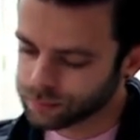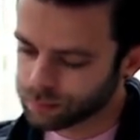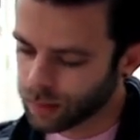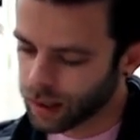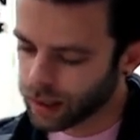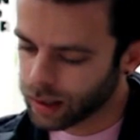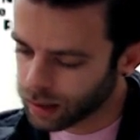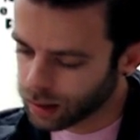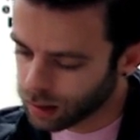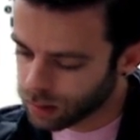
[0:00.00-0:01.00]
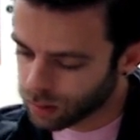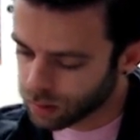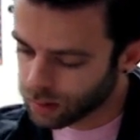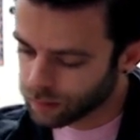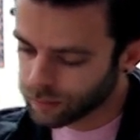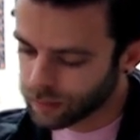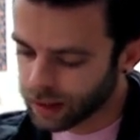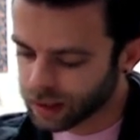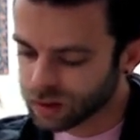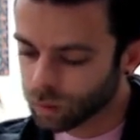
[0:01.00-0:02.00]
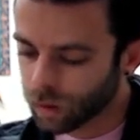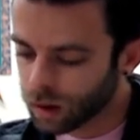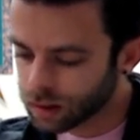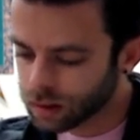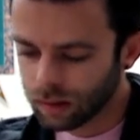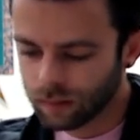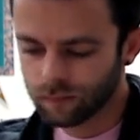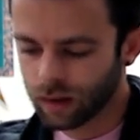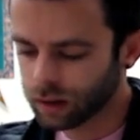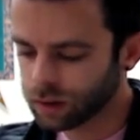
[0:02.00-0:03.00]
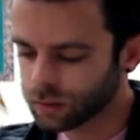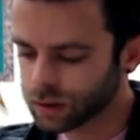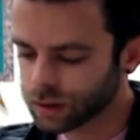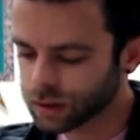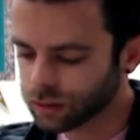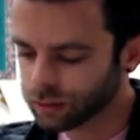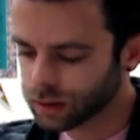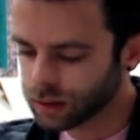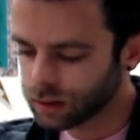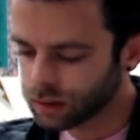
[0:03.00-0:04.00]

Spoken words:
my x1 value, which is 3.